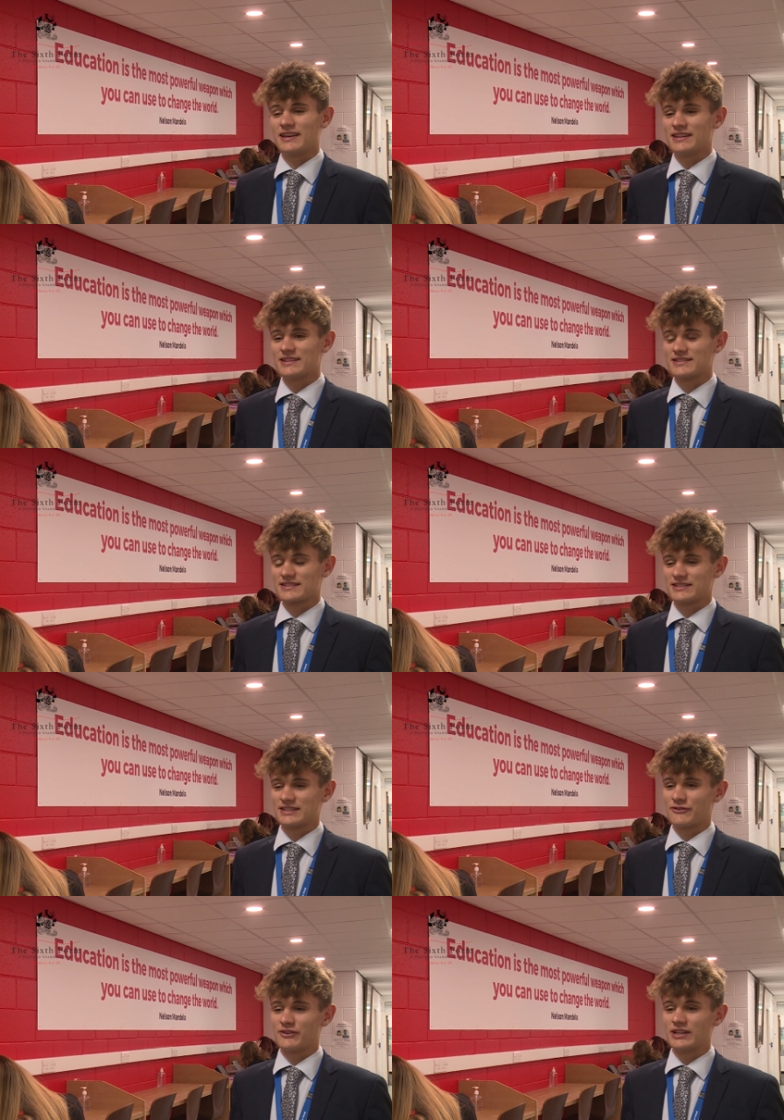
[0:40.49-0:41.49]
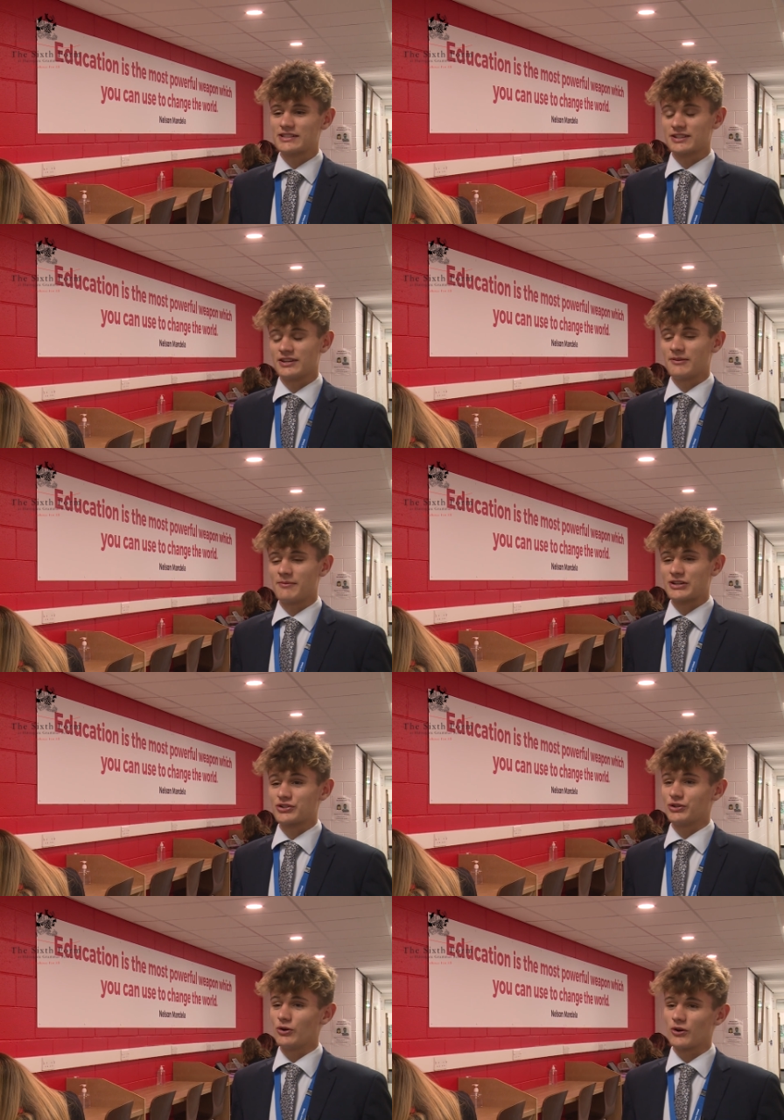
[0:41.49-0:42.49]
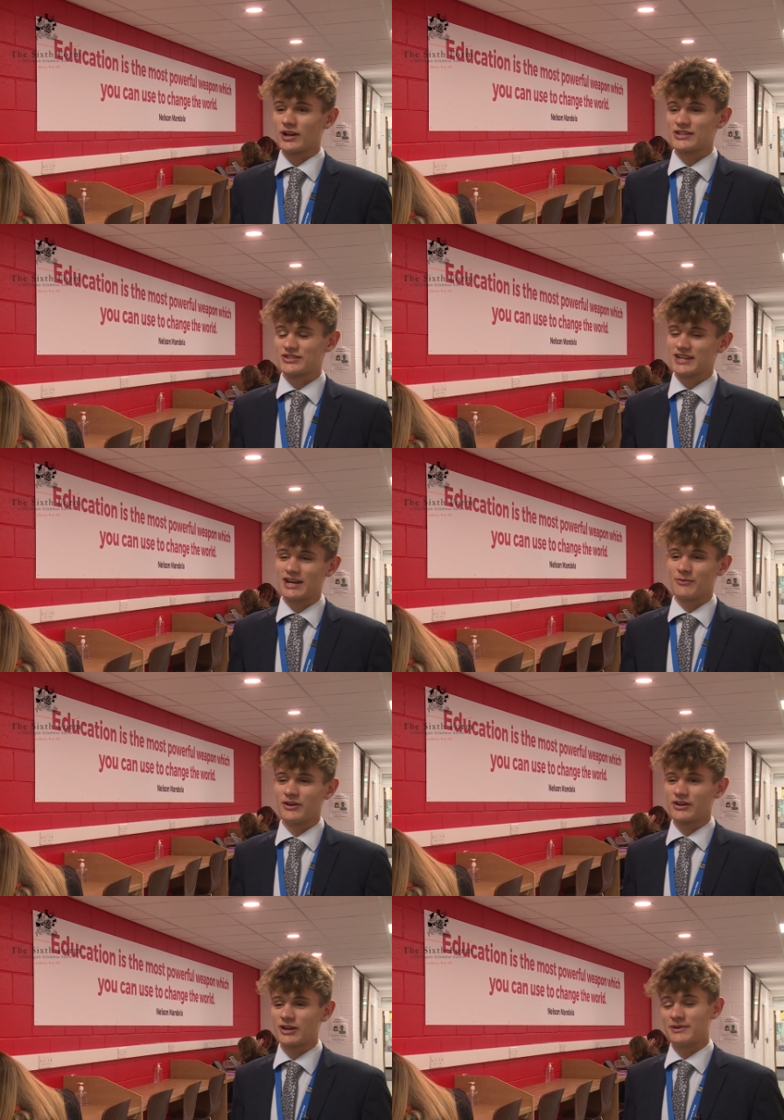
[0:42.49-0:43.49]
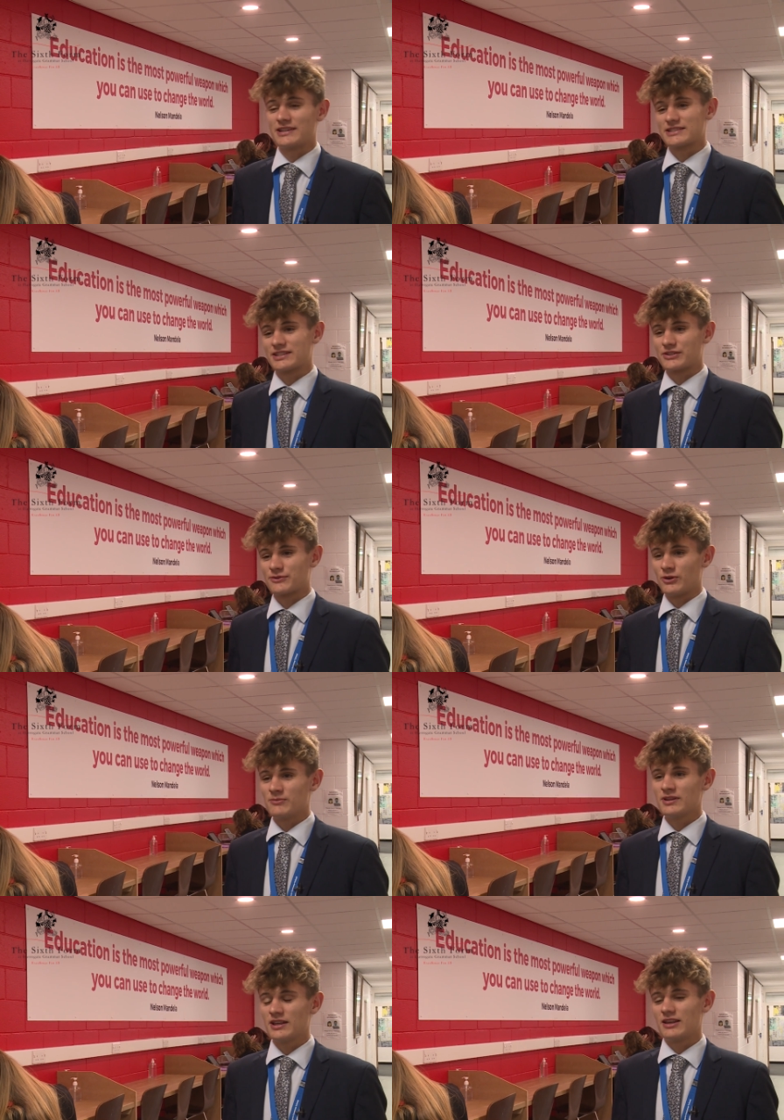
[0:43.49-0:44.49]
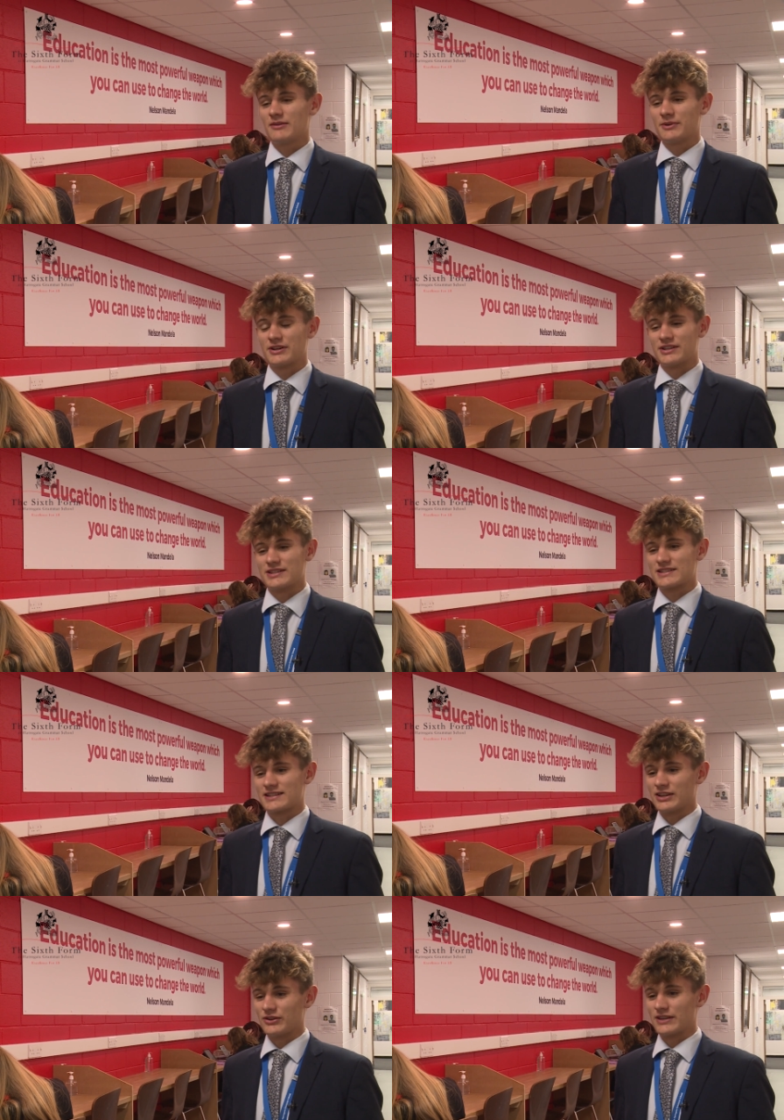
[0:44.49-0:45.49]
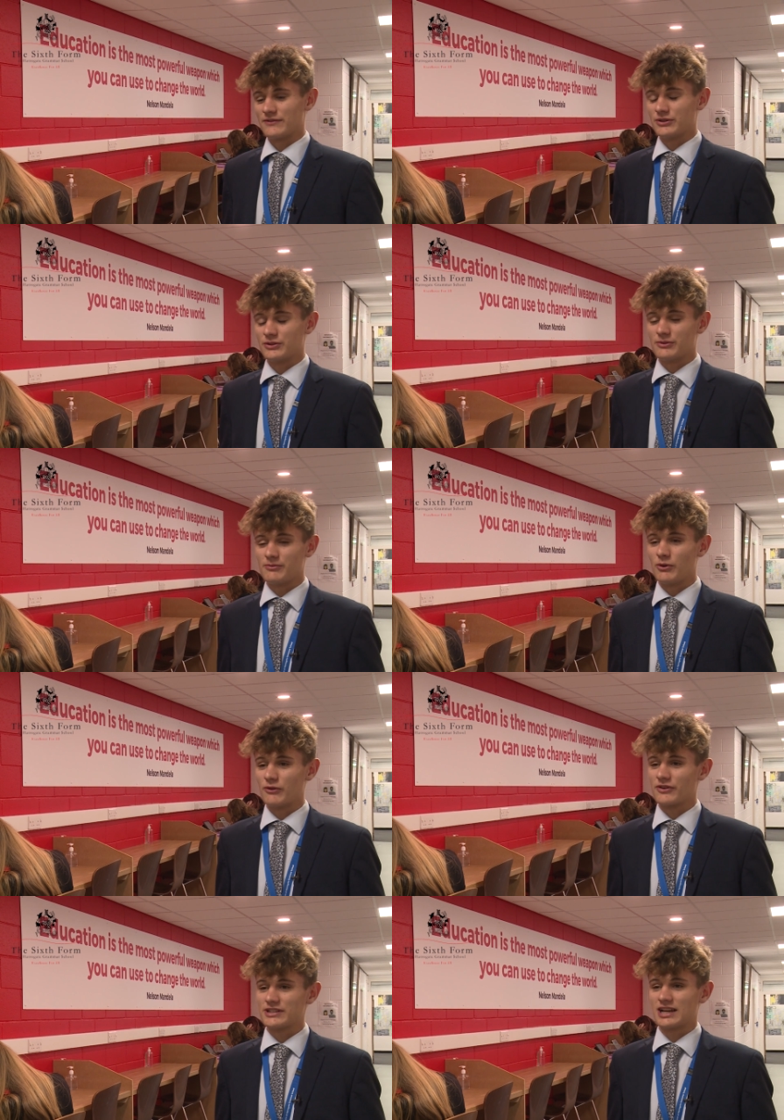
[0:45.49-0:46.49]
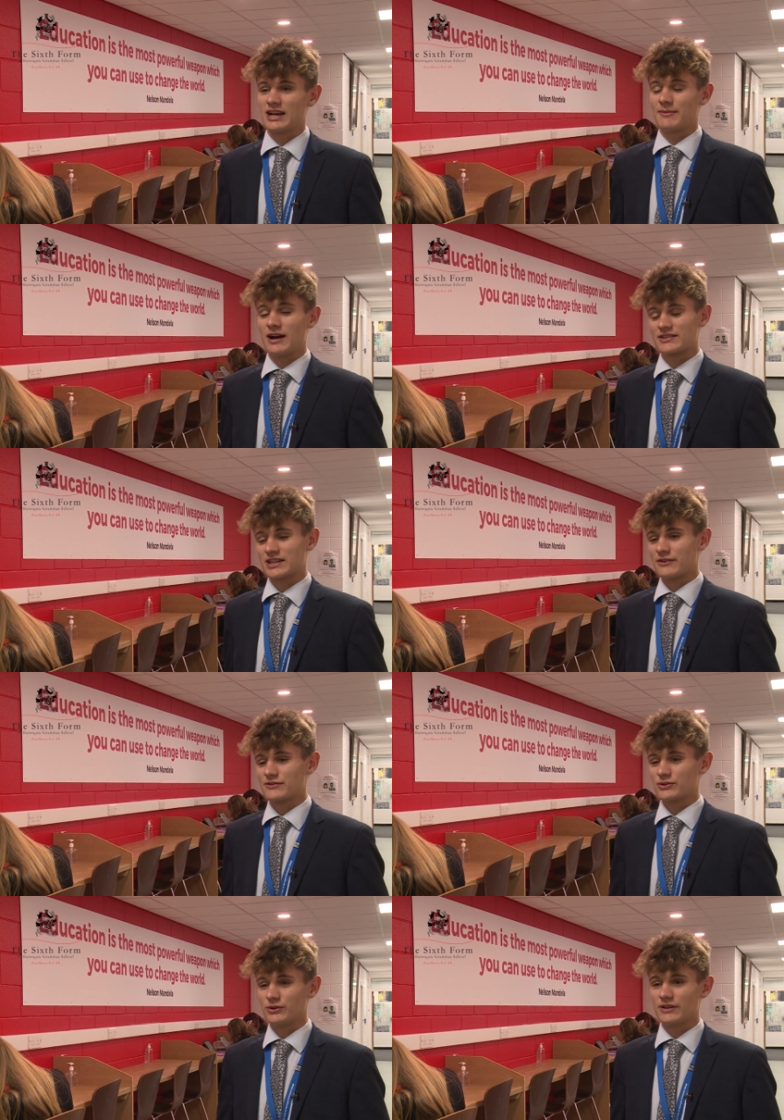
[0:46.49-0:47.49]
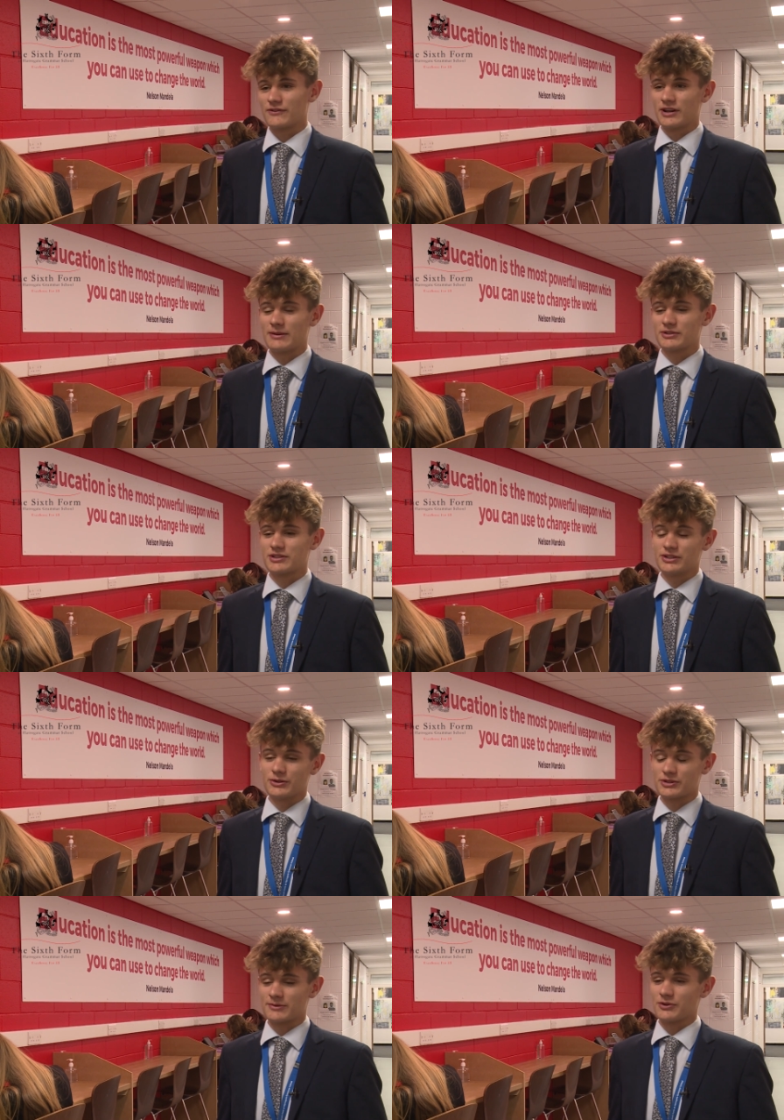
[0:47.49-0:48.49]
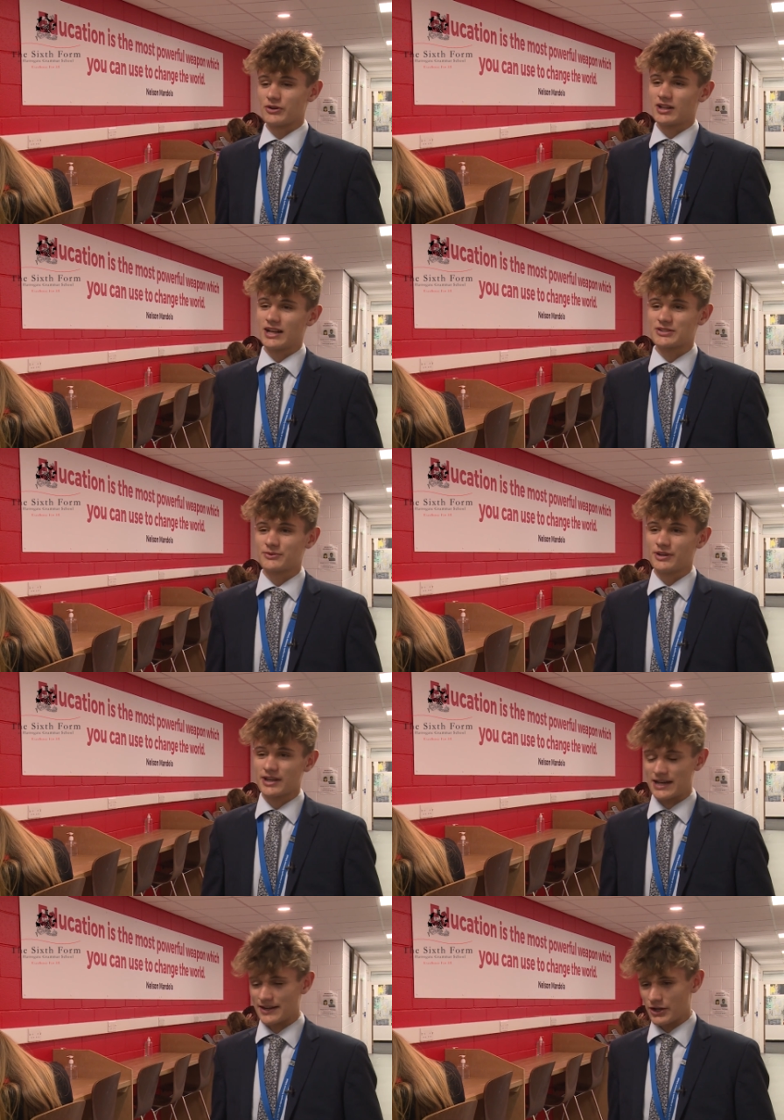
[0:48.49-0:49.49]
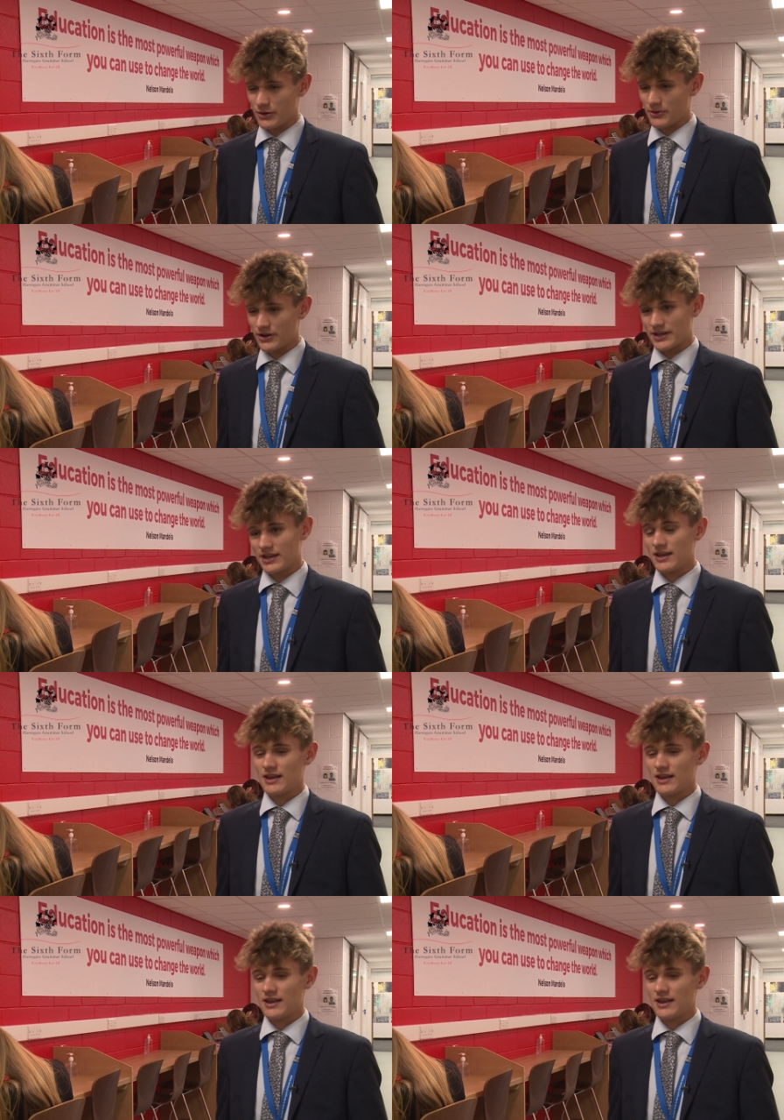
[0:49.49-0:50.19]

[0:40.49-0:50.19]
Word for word: is definitely to make sure you organise your time well coming into sixth form because it'll give you more free time outside of school if you're able to do some of your classwork and homework